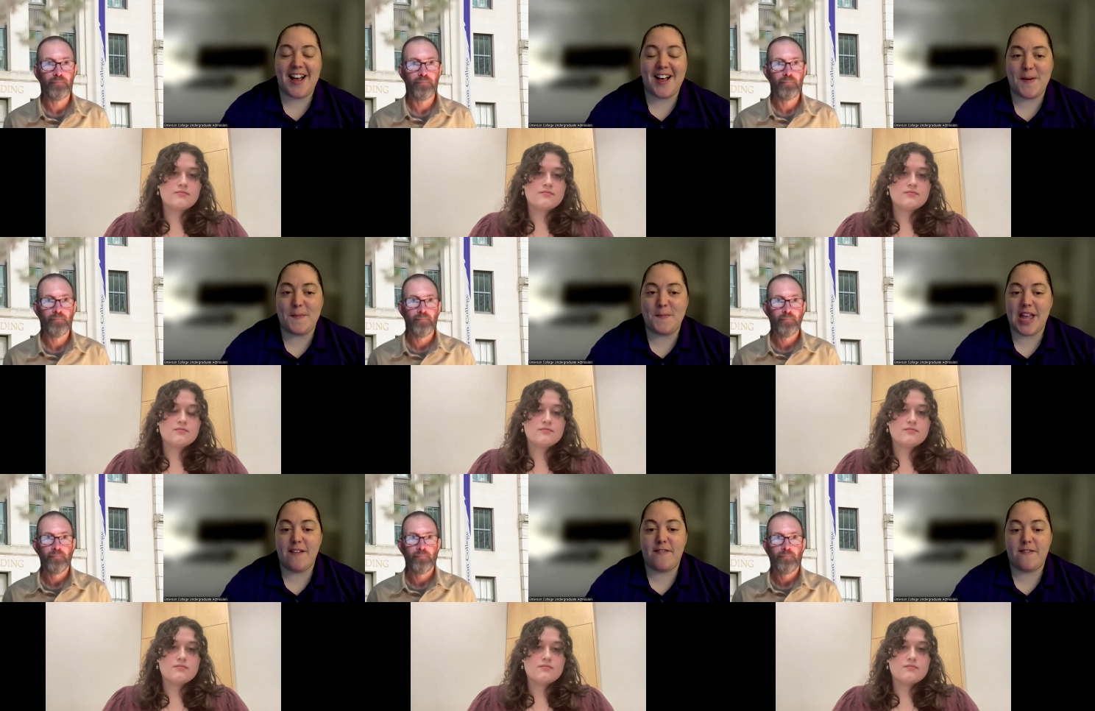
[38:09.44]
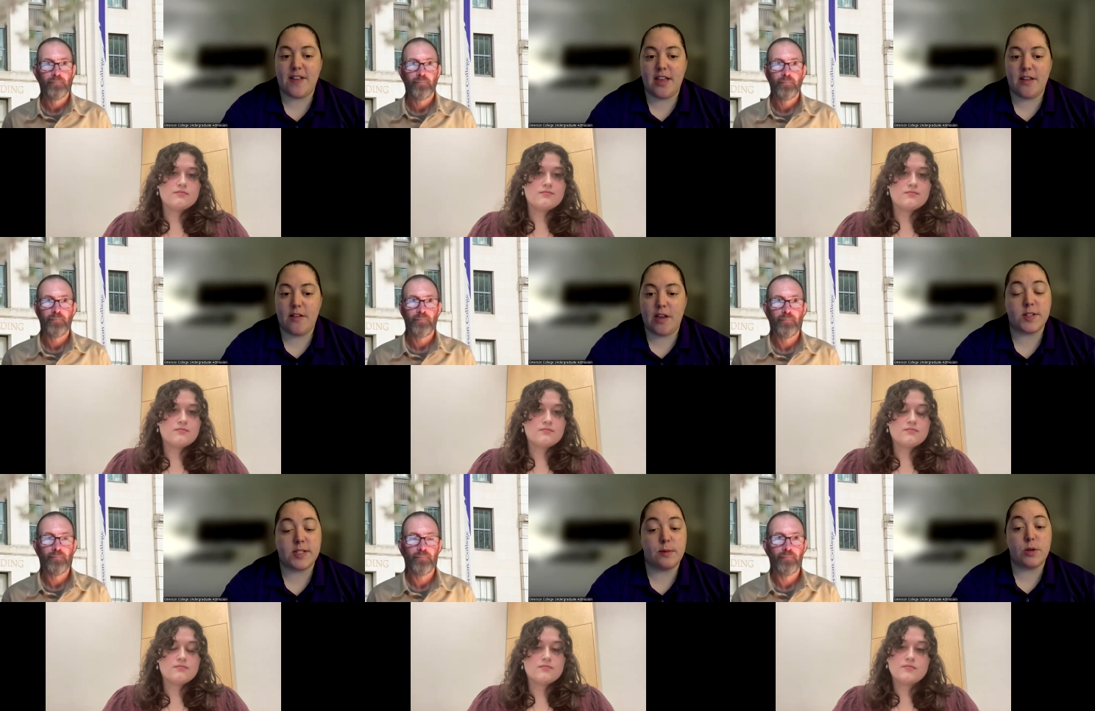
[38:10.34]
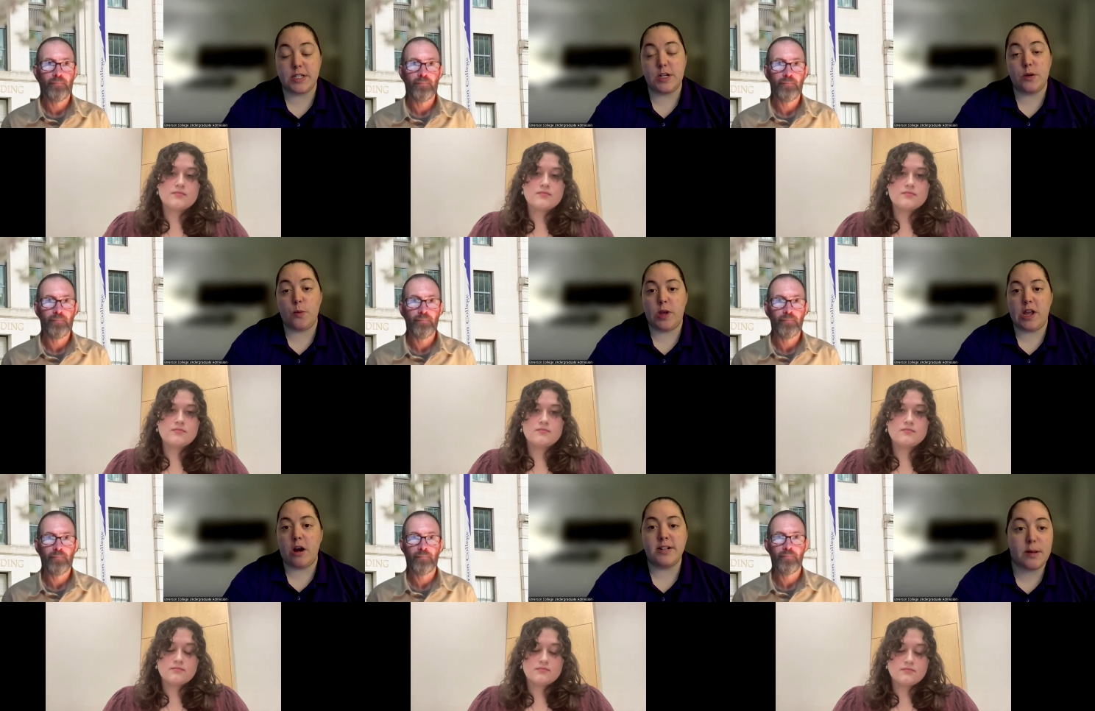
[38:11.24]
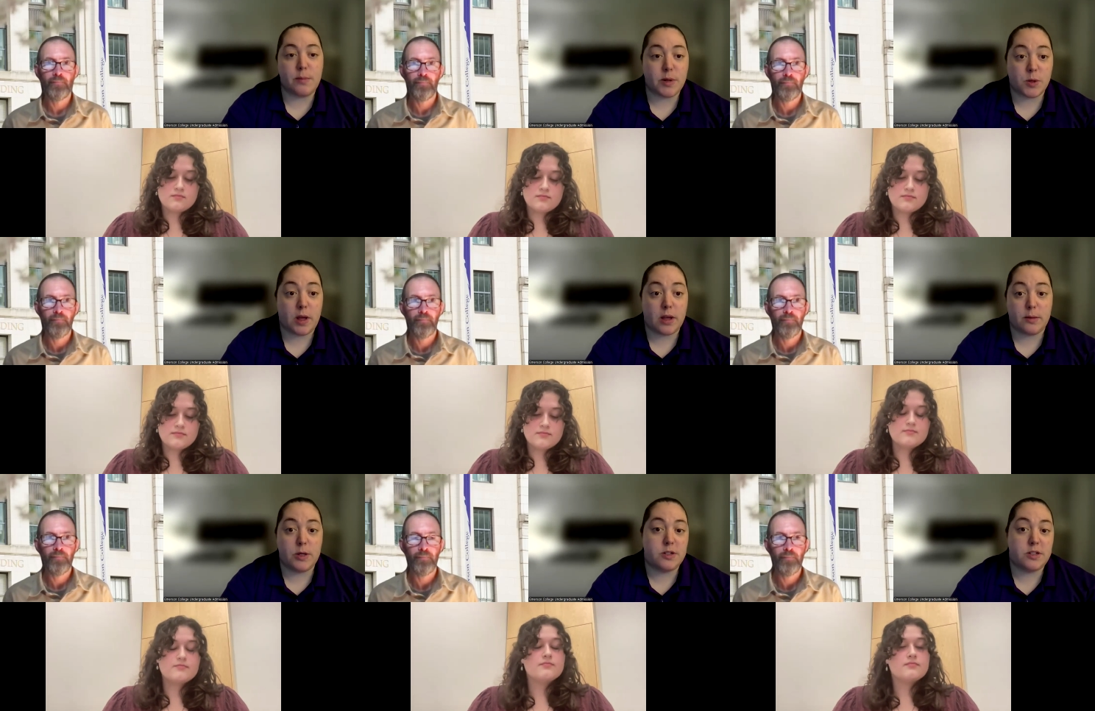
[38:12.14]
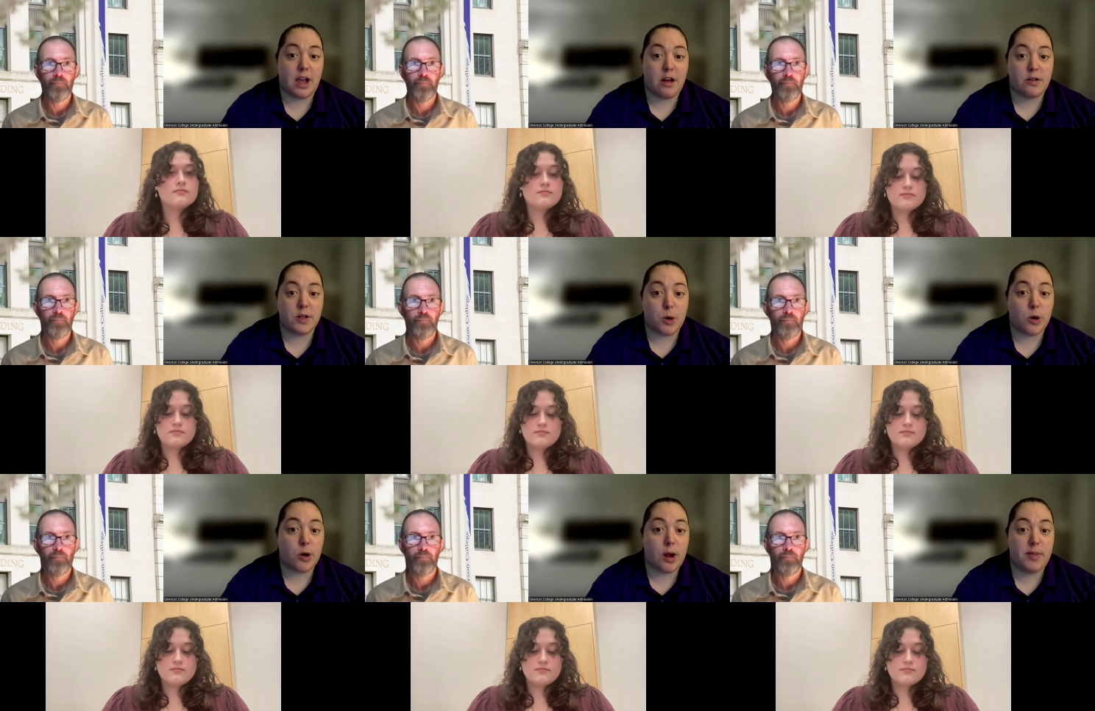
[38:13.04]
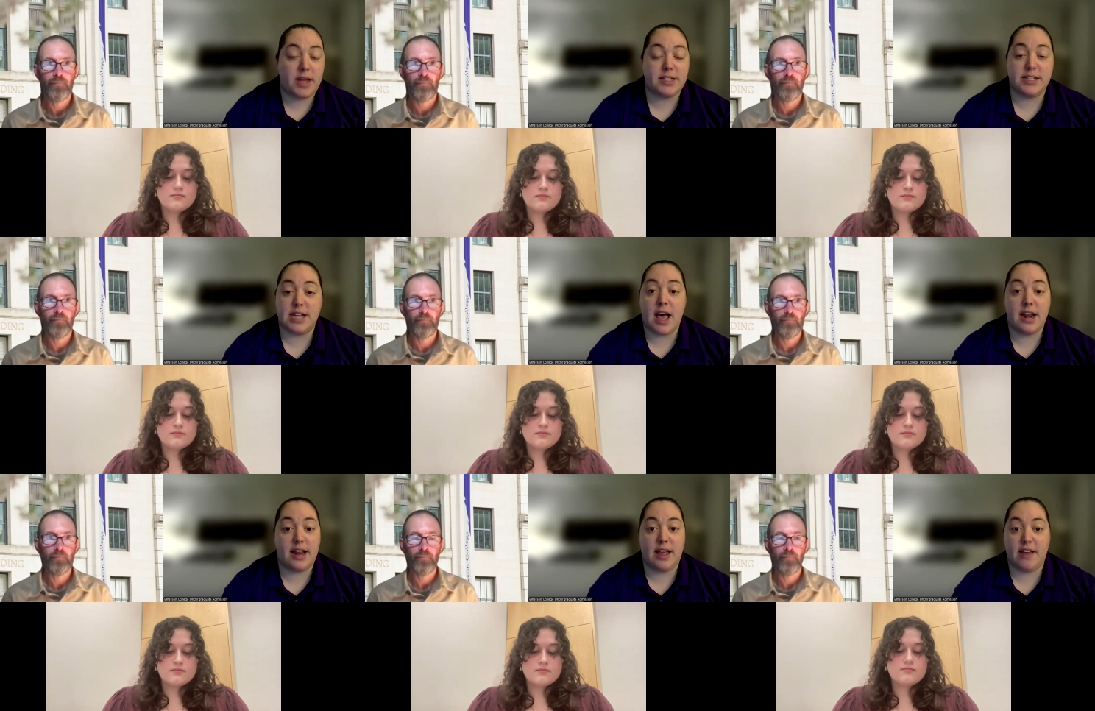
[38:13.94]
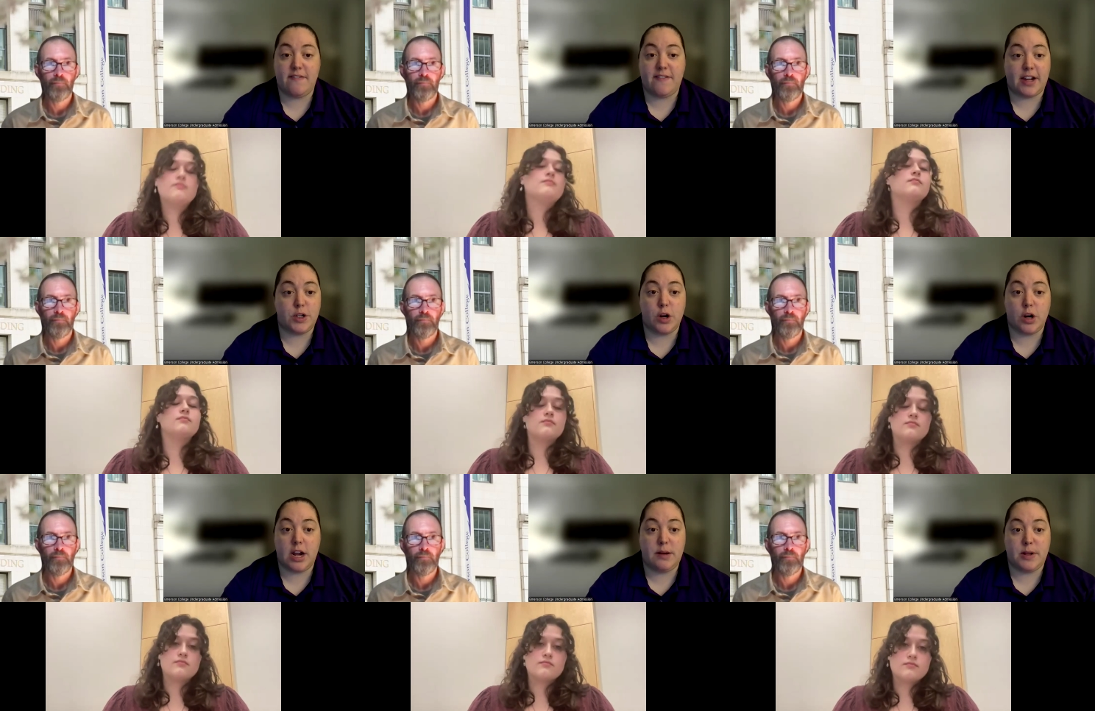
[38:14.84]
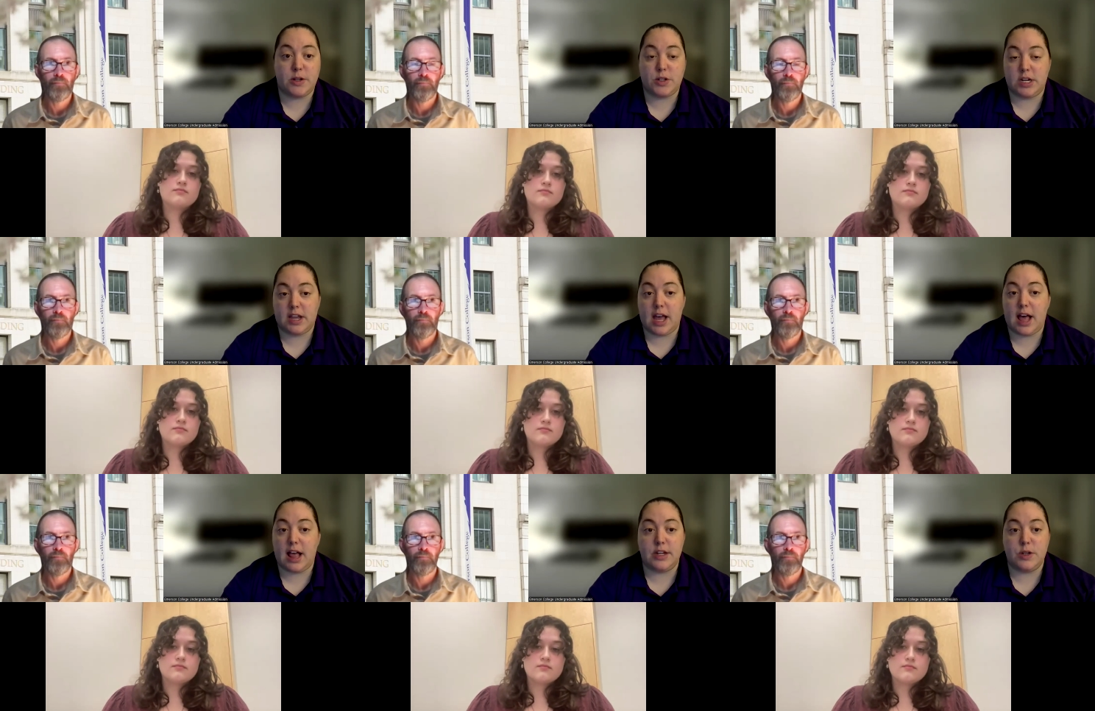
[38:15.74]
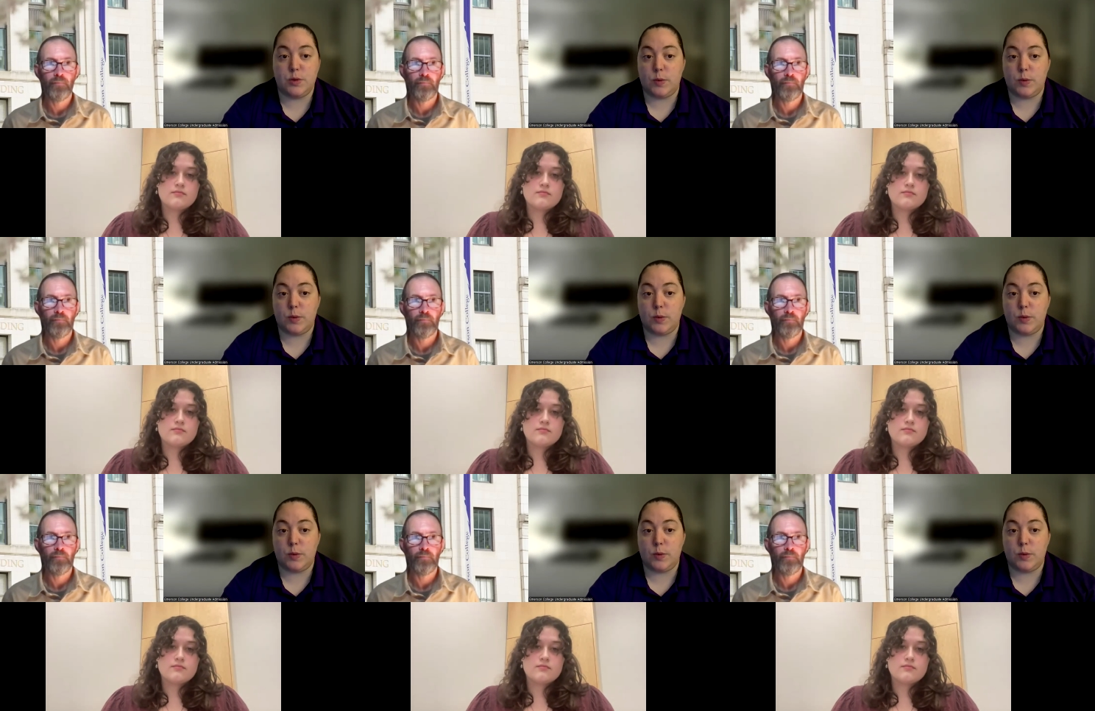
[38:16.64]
Speaker 1: Um, if if for some reason we aren't able to welcome you to the honors program, that does not affect your admission to the college.